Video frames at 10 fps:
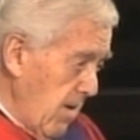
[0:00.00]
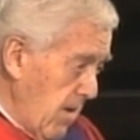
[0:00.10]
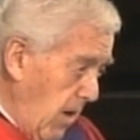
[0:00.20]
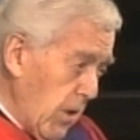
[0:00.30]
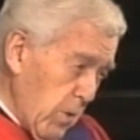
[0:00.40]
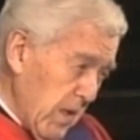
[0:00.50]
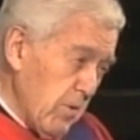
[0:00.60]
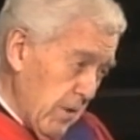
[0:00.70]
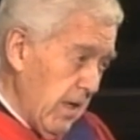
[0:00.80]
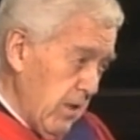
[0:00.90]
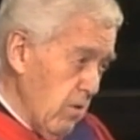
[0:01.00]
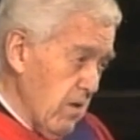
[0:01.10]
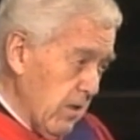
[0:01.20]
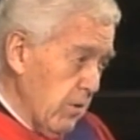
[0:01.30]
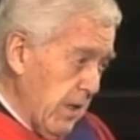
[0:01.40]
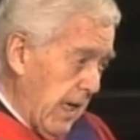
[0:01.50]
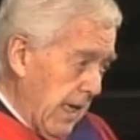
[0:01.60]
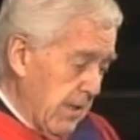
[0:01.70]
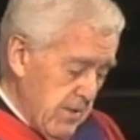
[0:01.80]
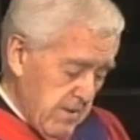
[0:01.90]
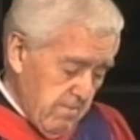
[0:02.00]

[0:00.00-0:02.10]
"Oh, you're in good hands.